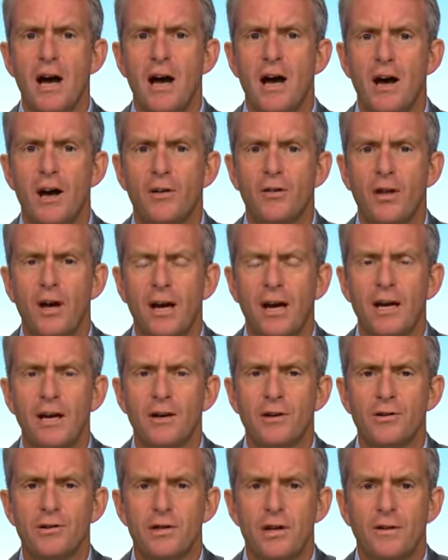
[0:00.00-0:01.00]
on the
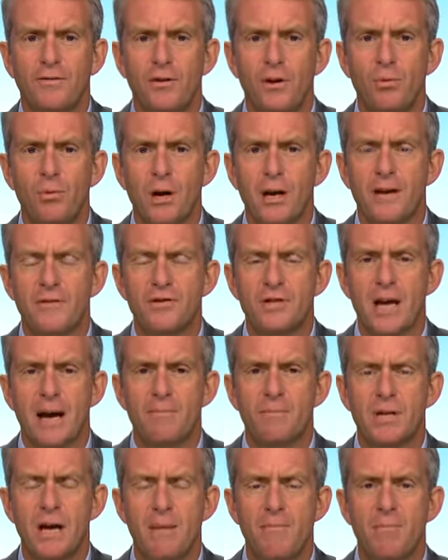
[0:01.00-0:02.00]
heels, if you will, of
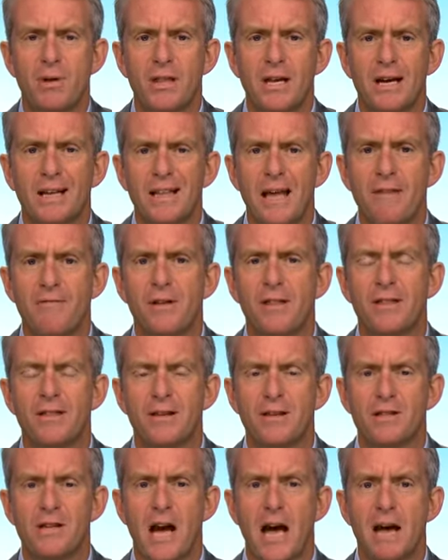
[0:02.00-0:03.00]
September the 11th,
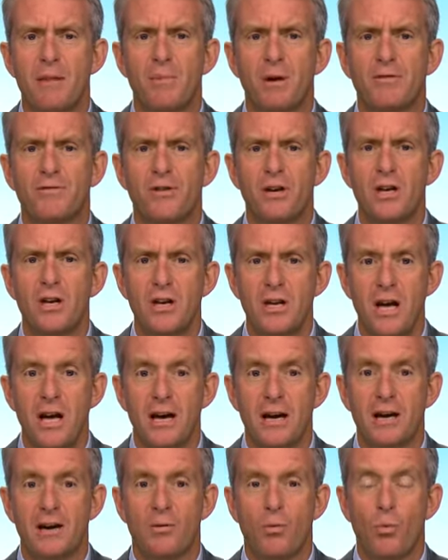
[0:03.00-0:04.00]
a time of
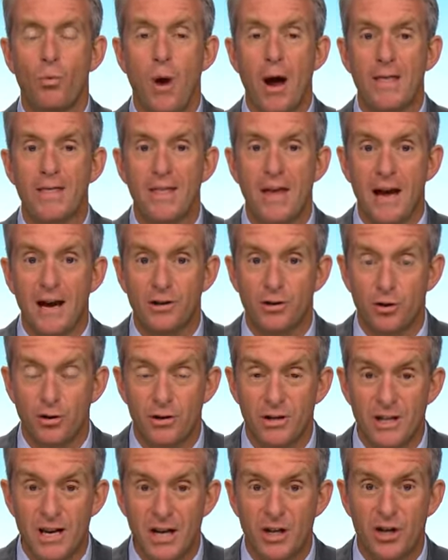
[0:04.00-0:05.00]
year when they're
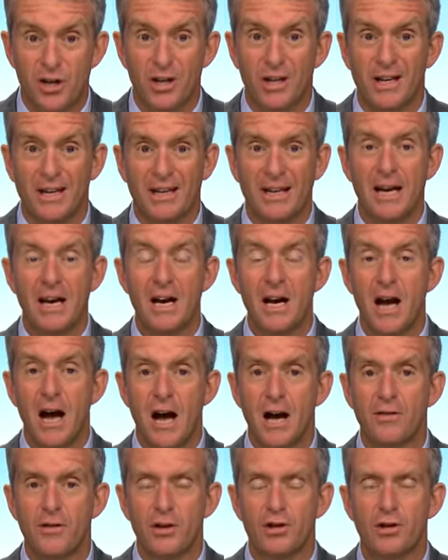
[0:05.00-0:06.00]
traditionally
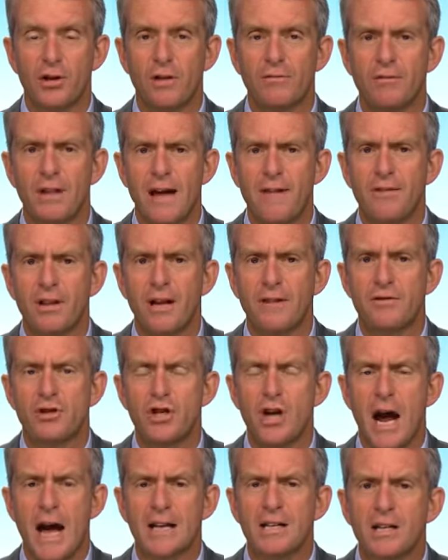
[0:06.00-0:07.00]
the sort of level of
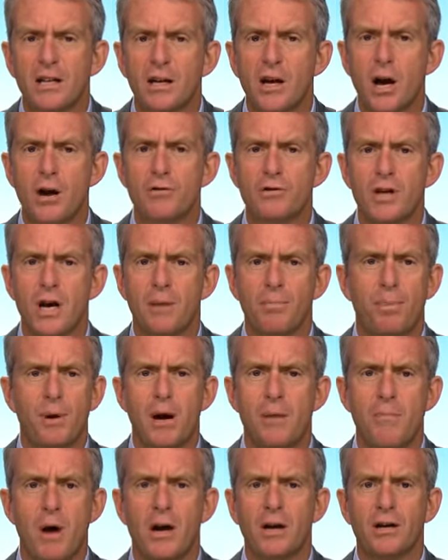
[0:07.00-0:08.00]
chatter goes up
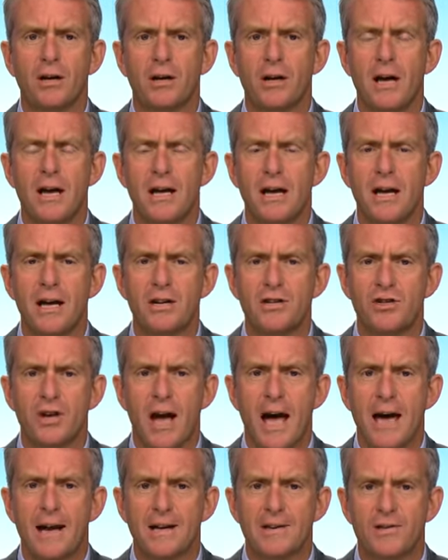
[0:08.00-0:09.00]
among in
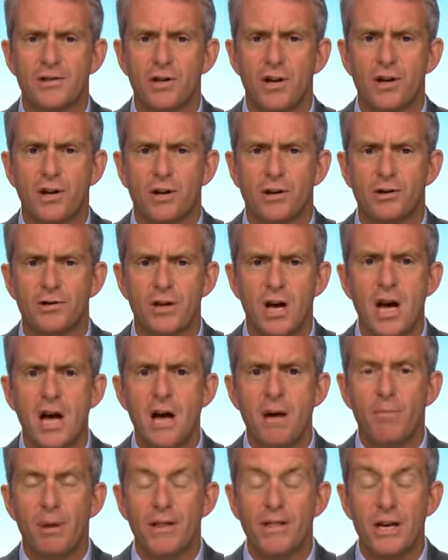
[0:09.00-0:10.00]
jihadist circles.
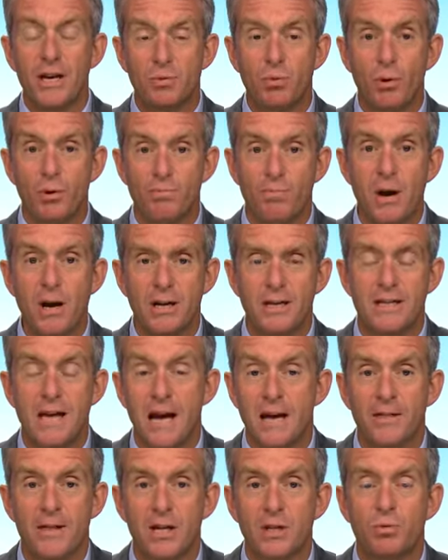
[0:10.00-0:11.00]
But will
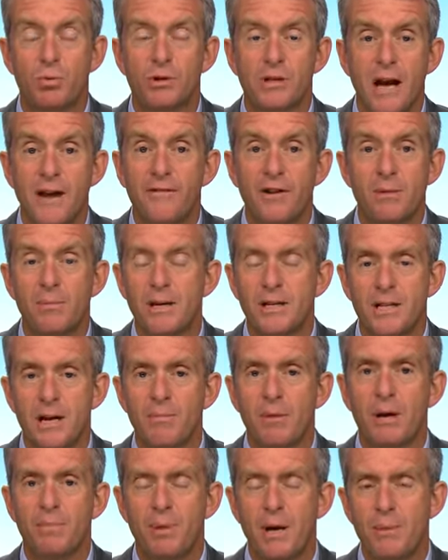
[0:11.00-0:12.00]
definitely be
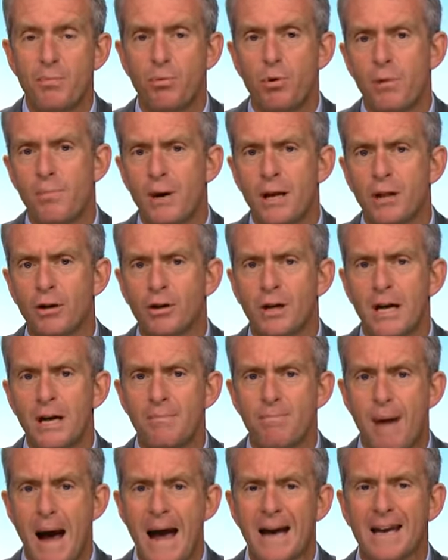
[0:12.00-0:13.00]
something people will be looking
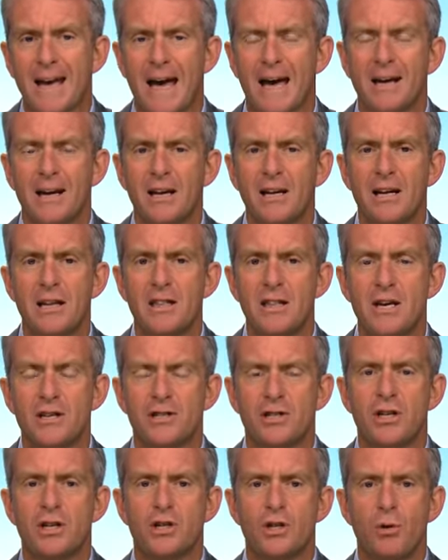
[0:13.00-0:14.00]
back at. And in
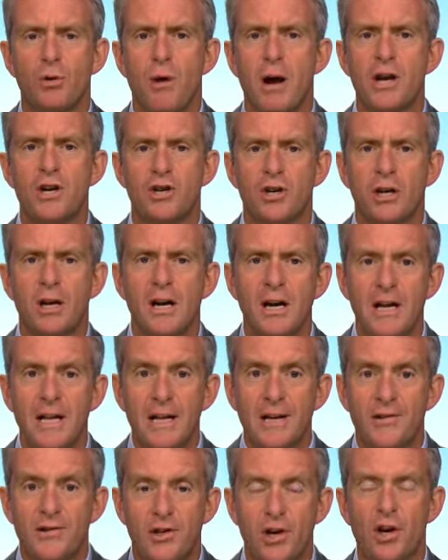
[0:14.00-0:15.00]
this situation,
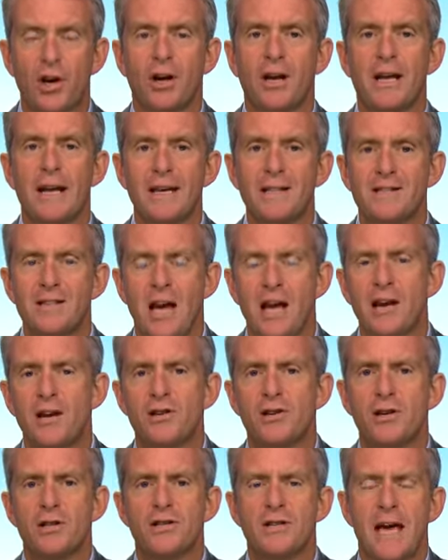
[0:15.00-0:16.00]
certainly
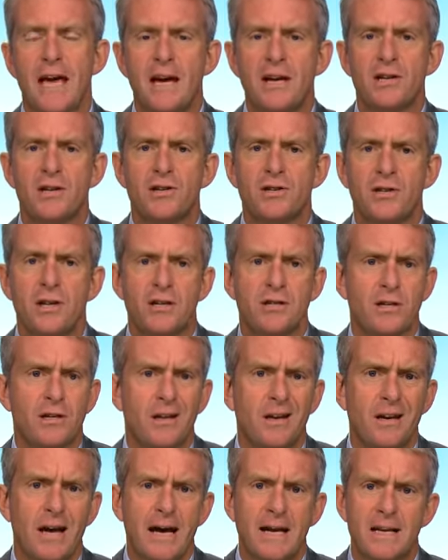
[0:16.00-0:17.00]
intelligence agencies in the
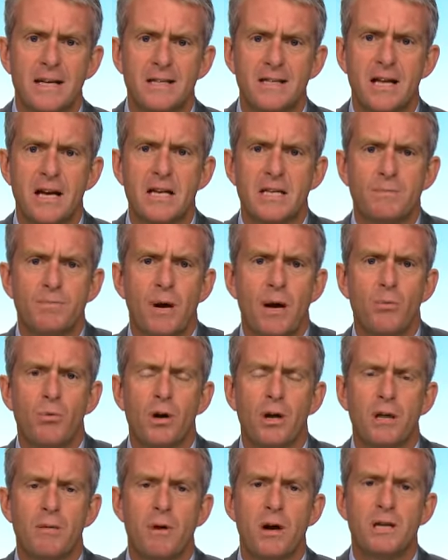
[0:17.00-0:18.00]
United States, being
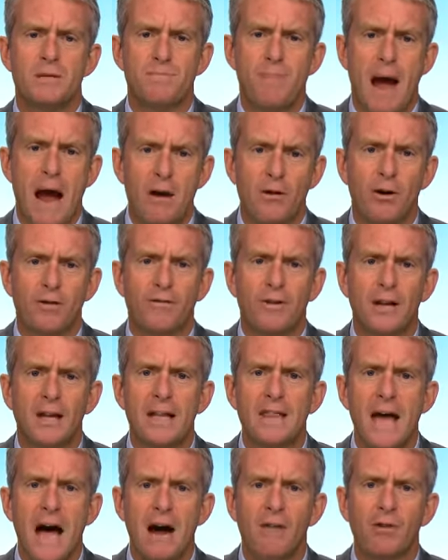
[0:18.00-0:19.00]
one of the most powerful
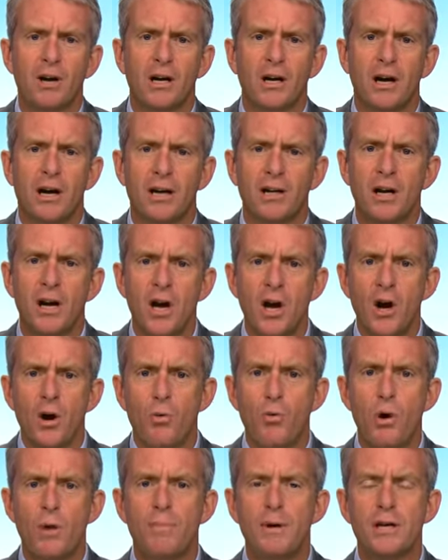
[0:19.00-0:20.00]
in that regard,
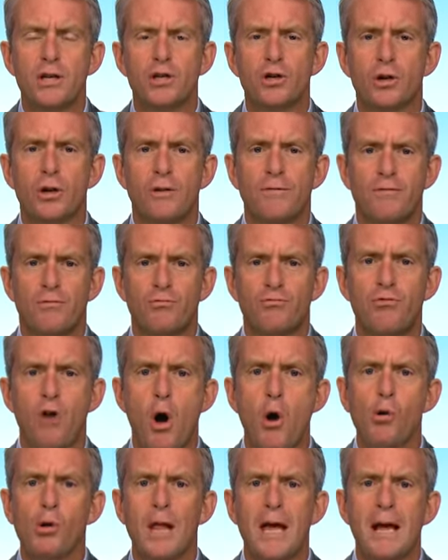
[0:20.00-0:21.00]
will be sort of
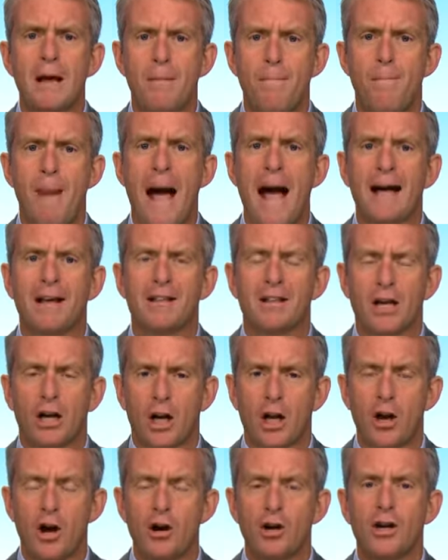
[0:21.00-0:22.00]
rolling back the
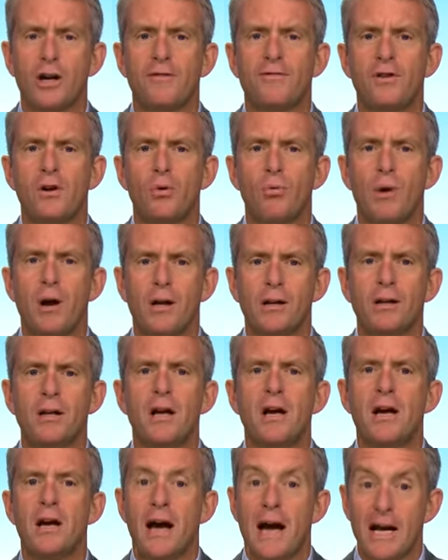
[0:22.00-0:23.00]
clock, if you will,
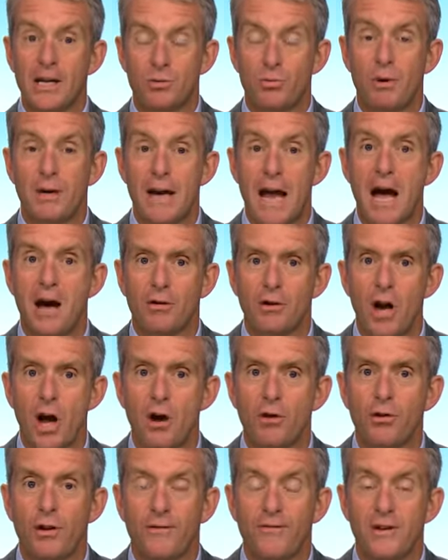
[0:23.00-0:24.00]
as we now
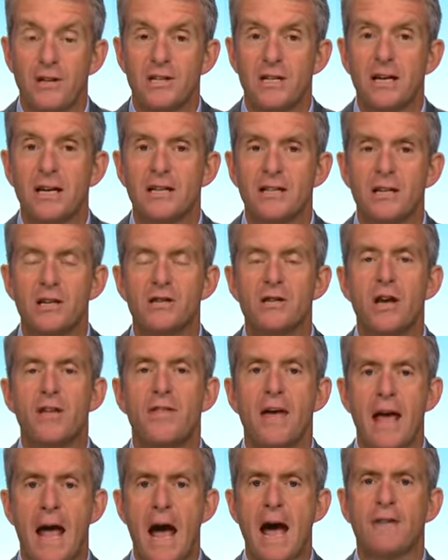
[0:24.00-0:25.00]
know the facilities that
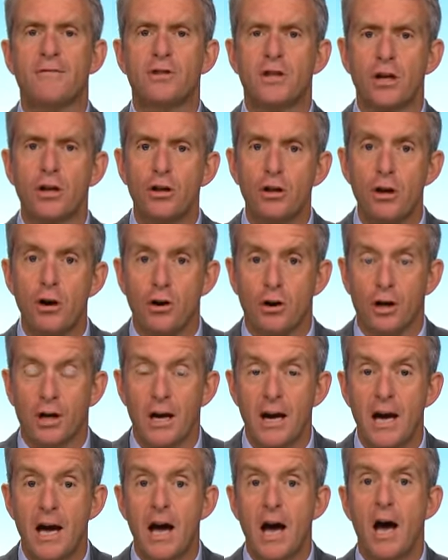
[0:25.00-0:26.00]
they have, to look
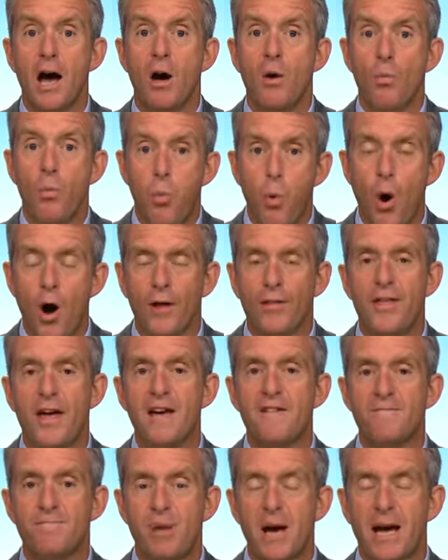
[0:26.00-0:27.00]
at what
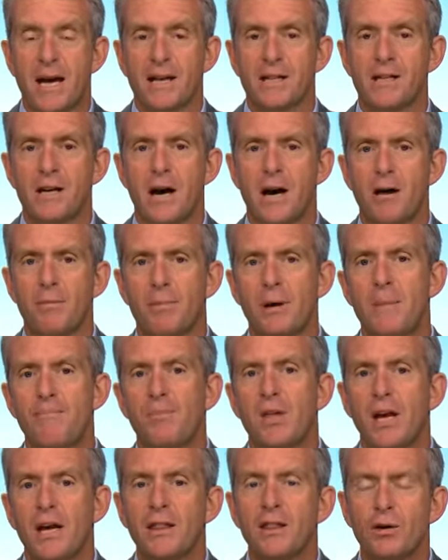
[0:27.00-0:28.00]
they've picked up
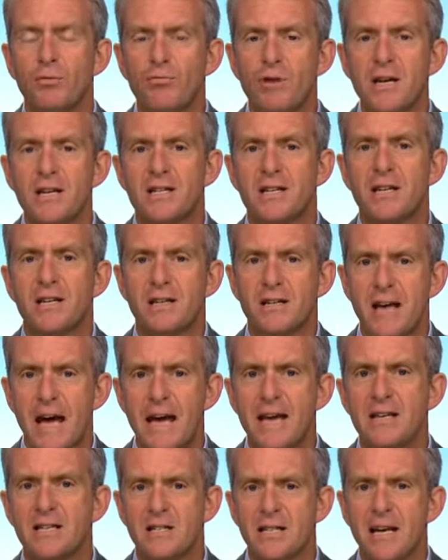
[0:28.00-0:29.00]
in the recent
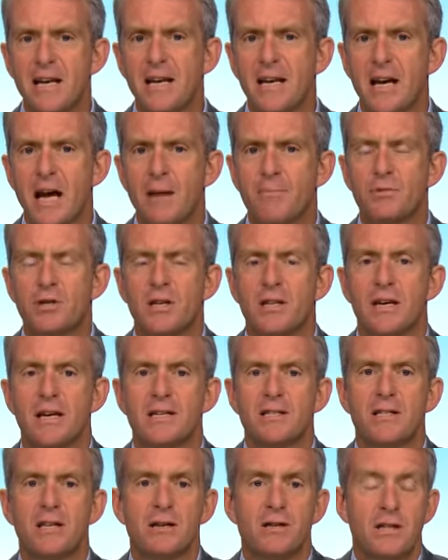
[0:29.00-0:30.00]
days leading up to
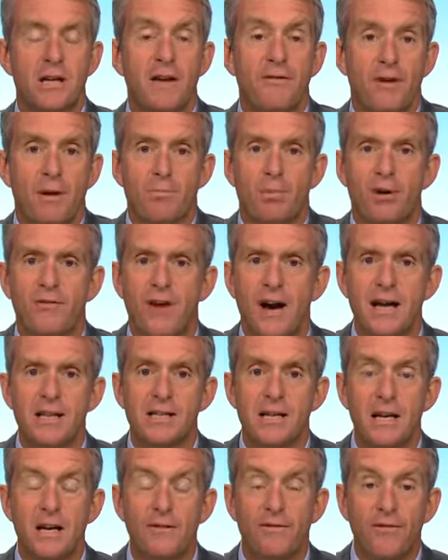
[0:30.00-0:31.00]
this, to see if it provides
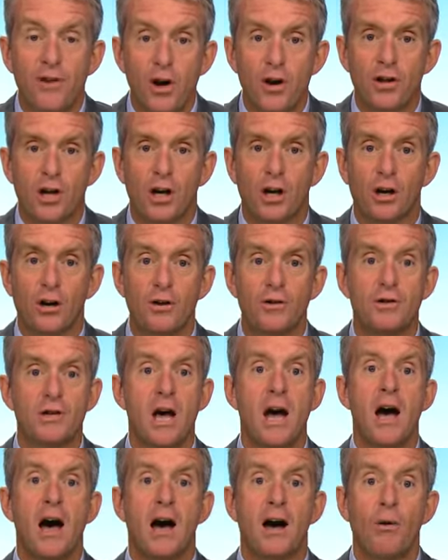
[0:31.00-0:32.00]
any further clues.
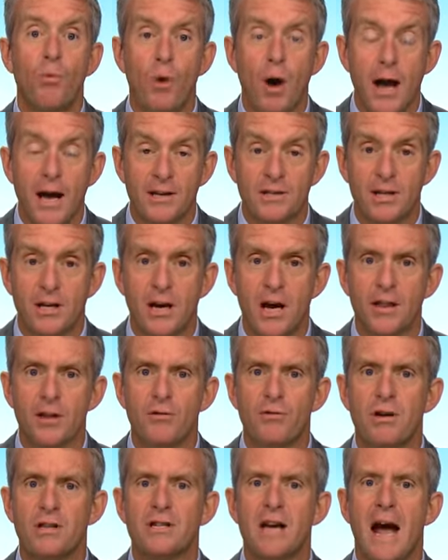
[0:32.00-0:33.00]
Is
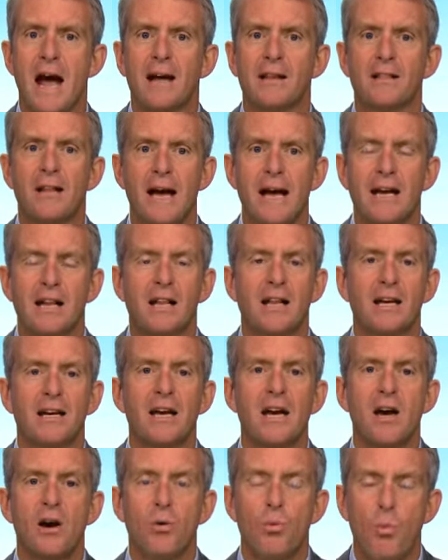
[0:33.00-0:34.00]
another attack likely?
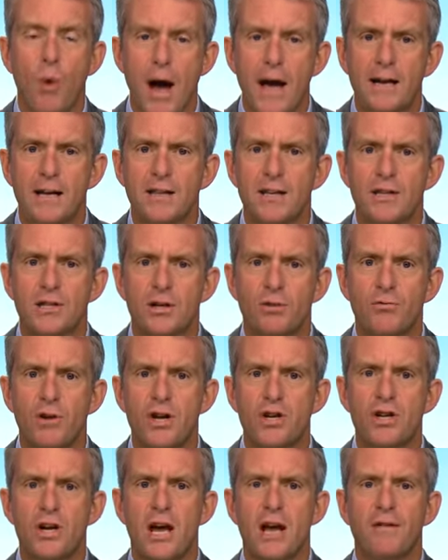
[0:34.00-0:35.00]
Where did this
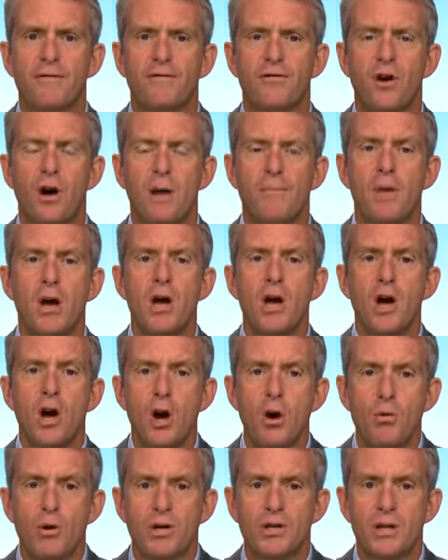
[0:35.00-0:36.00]
originate from?
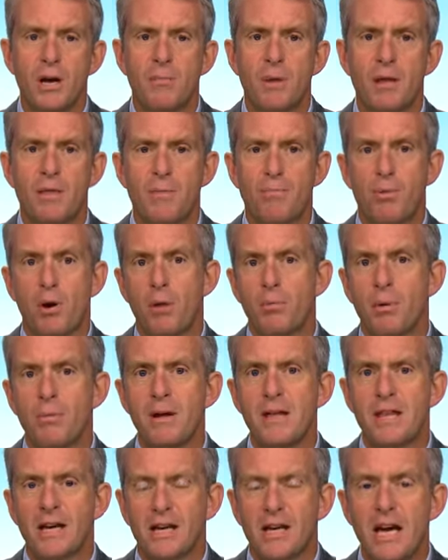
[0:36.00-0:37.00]
Who are some of the
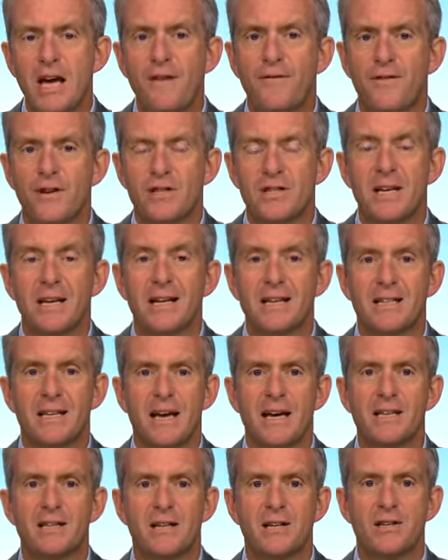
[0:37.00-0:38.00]
probably the key
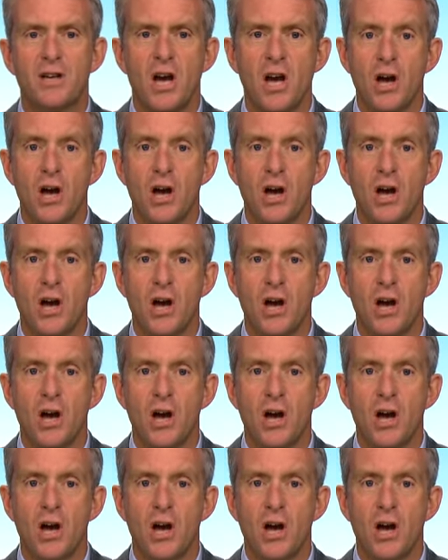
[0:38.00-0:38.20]
facilitators